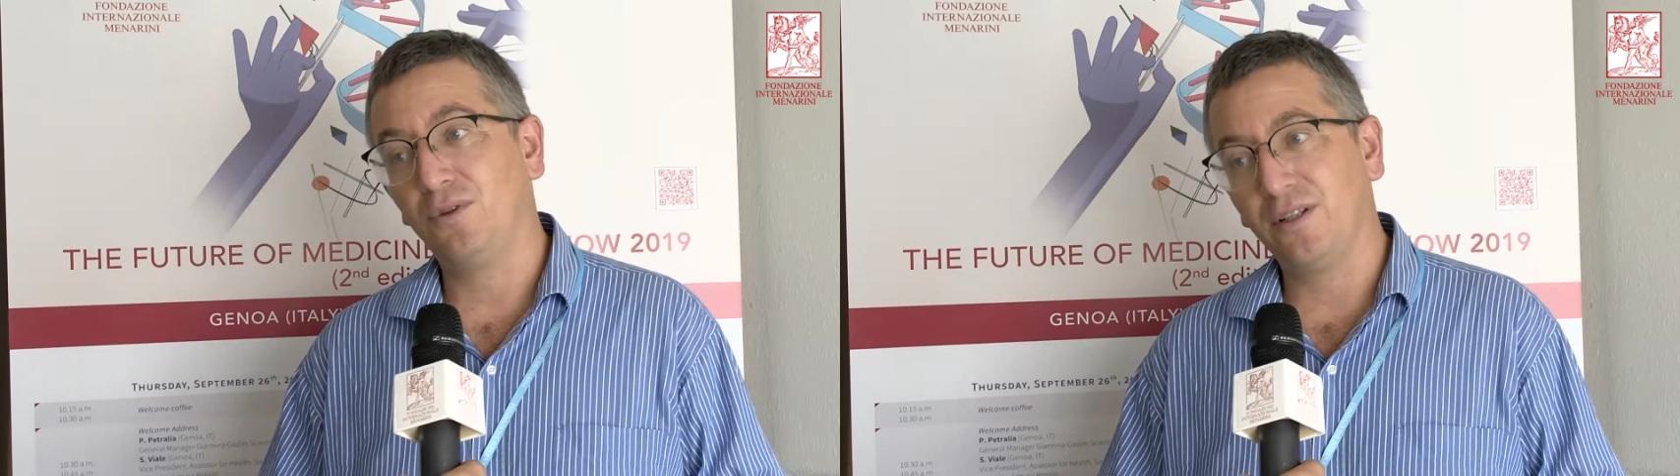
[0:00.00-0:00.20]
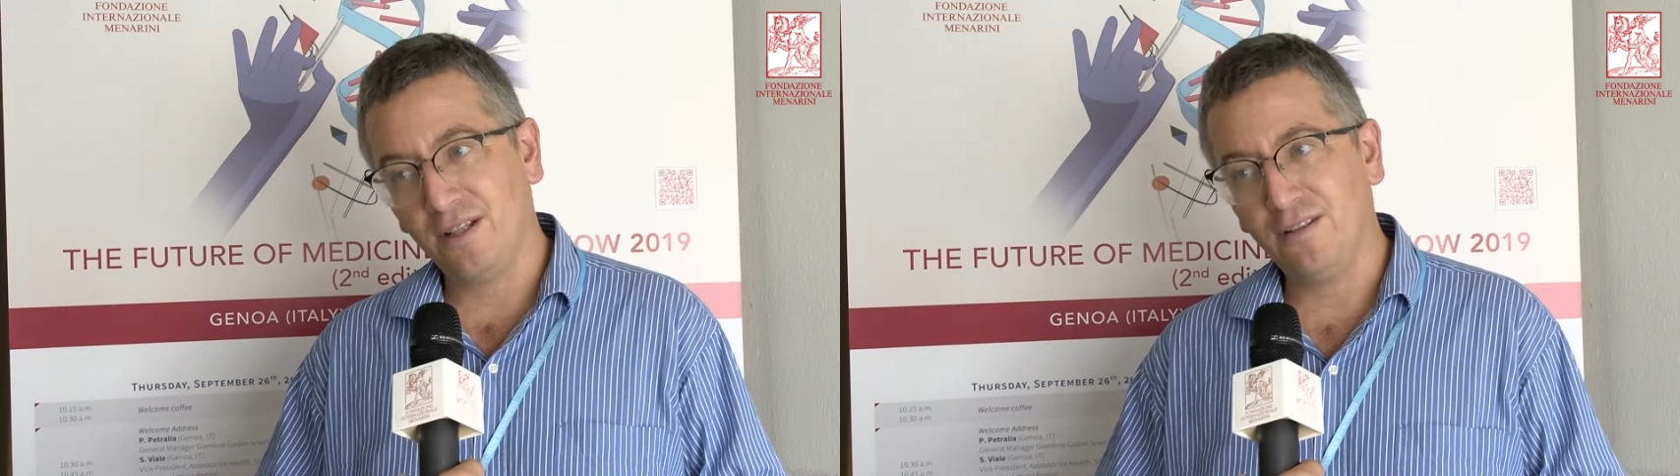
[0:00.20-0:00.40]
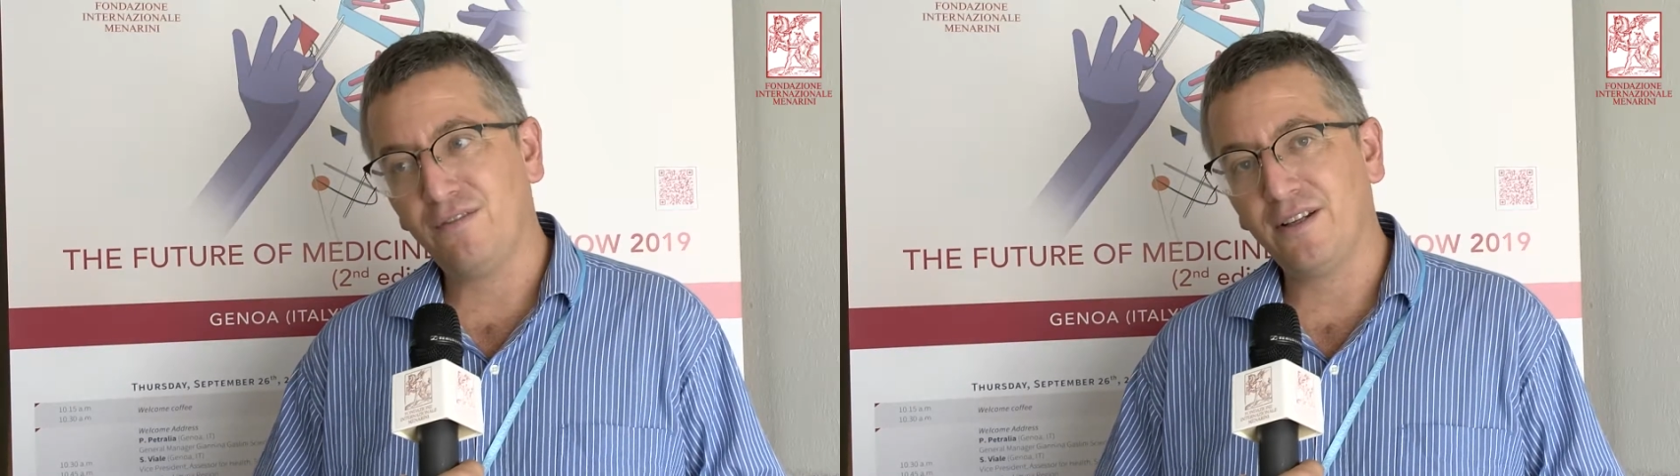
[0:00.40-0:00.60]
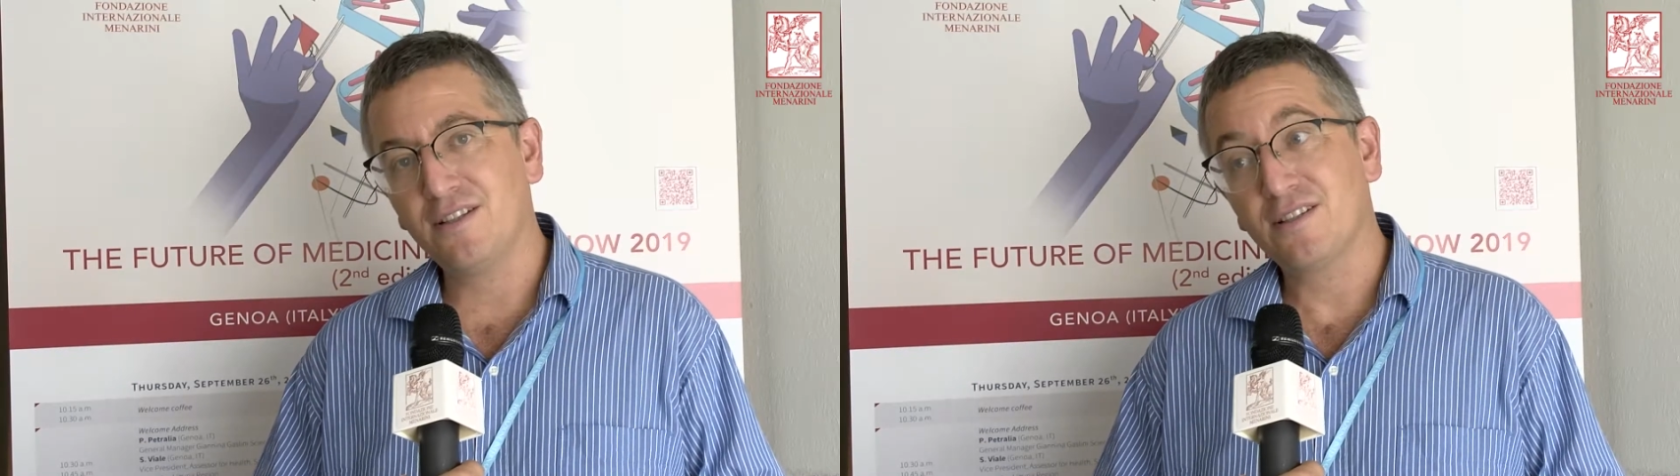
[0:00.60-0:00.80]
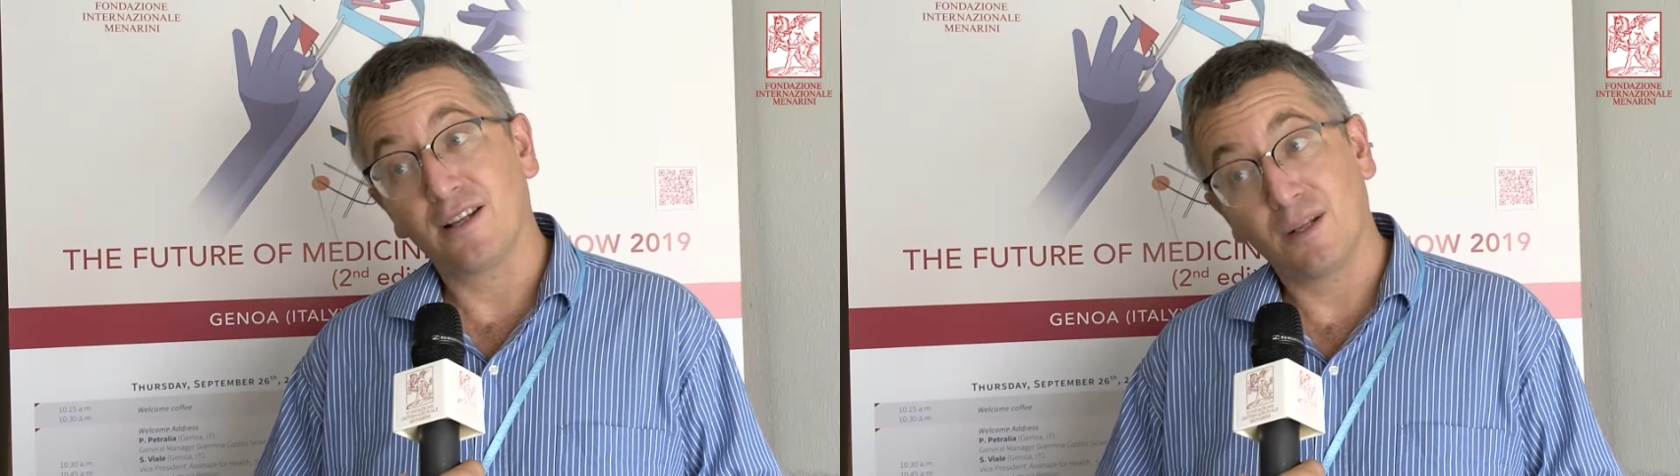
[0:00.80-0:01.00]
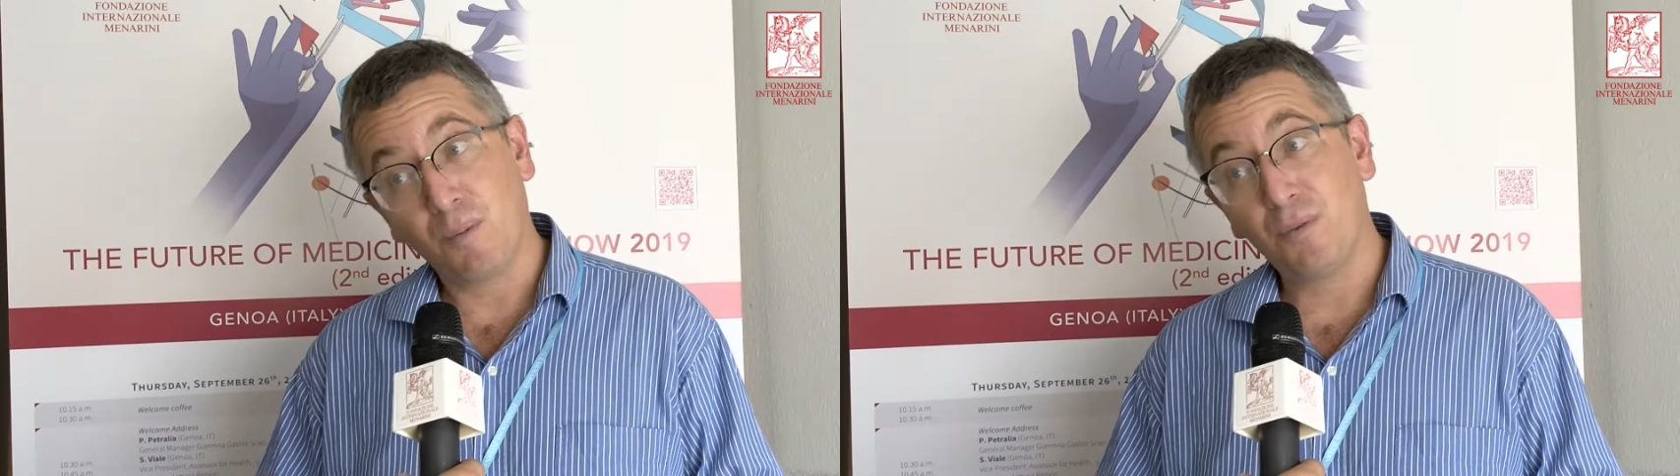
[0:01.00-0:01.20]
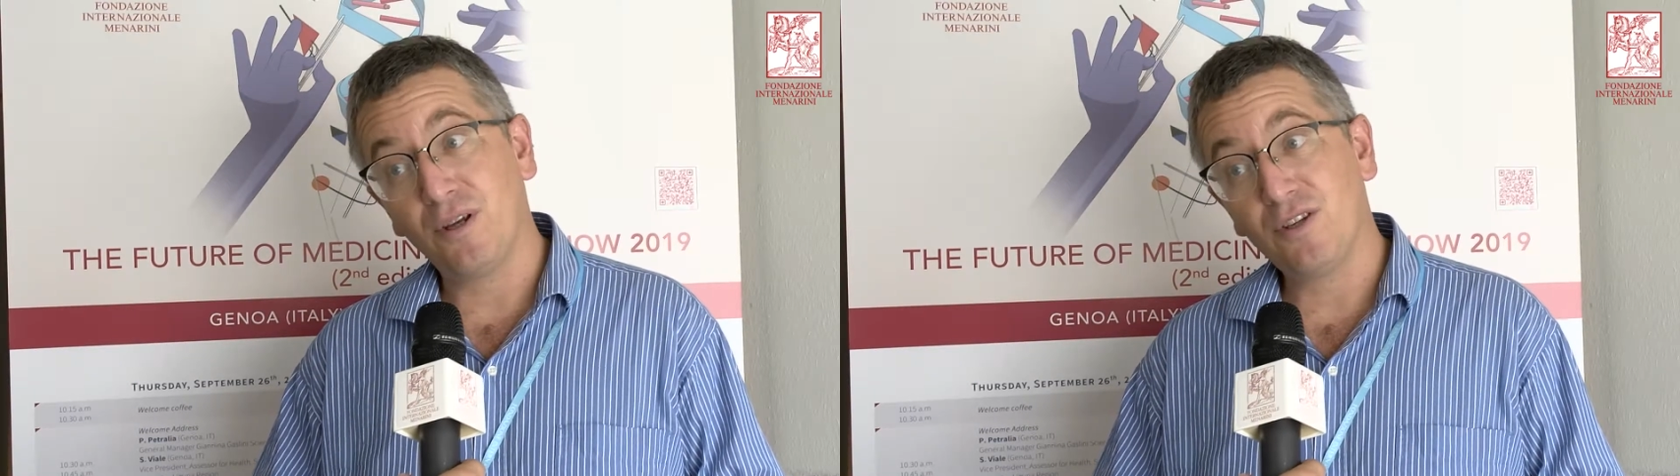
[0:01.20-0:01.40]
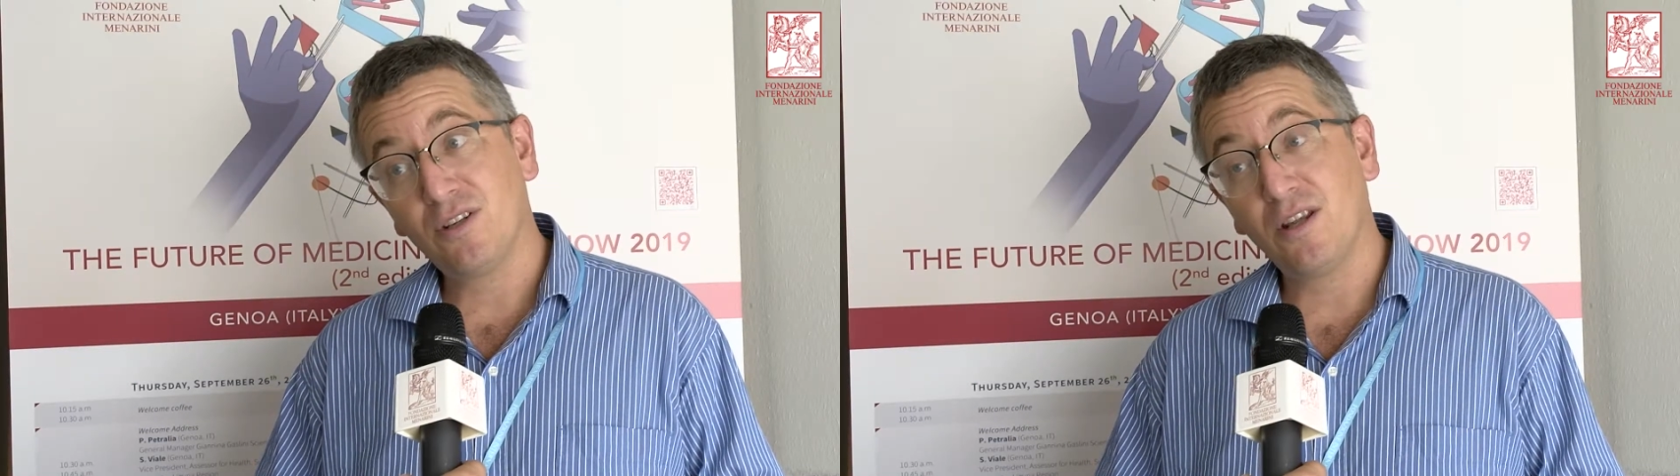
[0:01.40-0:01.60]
identify this target population,